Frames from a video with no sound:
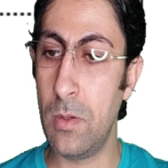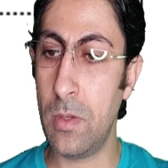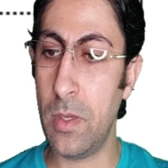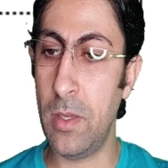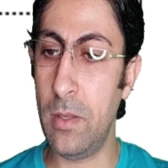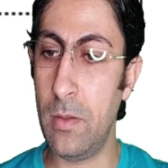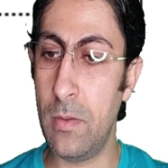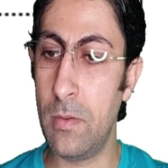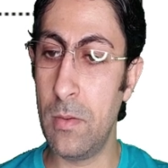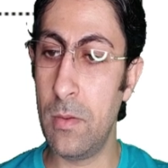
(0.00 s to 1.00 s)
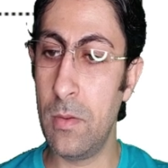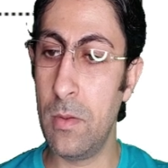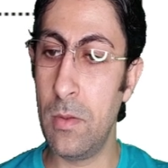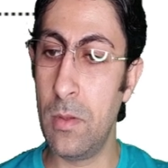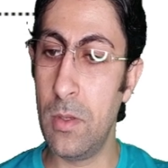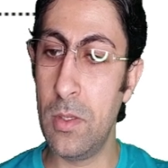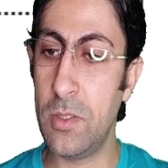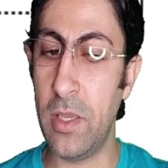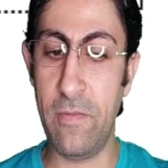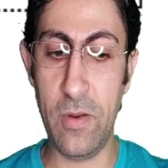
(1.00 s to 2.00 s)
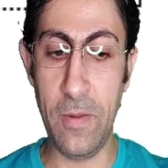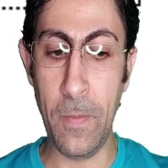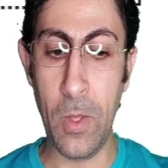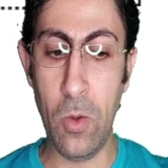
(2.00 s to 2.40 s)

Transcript: okay, safely.